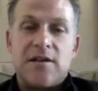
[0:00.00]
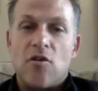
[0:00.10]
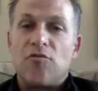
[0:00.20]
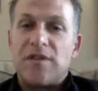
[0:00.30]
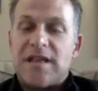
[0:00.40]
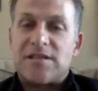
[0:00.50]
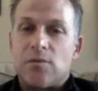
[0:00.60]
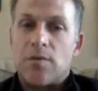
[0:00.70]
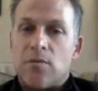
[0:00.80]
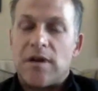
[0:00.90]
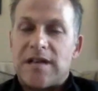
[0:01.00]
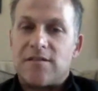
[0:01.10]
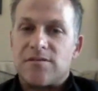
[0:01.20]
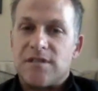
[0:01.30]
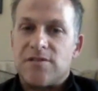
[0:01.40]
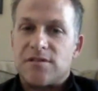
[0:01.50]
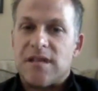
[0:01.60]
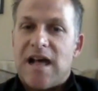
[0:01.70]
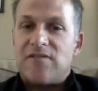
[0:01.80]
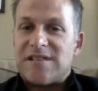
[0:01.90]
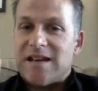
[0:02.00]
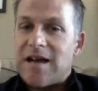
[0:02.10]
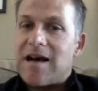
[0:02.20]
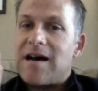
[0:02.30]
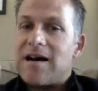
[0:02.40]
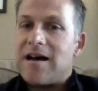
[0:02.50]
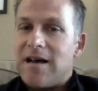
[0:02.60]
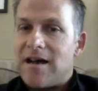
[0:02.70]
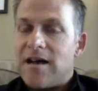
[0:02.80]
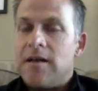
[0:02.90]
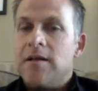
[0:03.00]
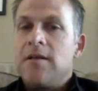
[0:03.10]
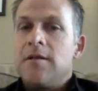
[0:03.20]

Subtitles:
and hopefully that's what we want to get those teachers to have, is that aha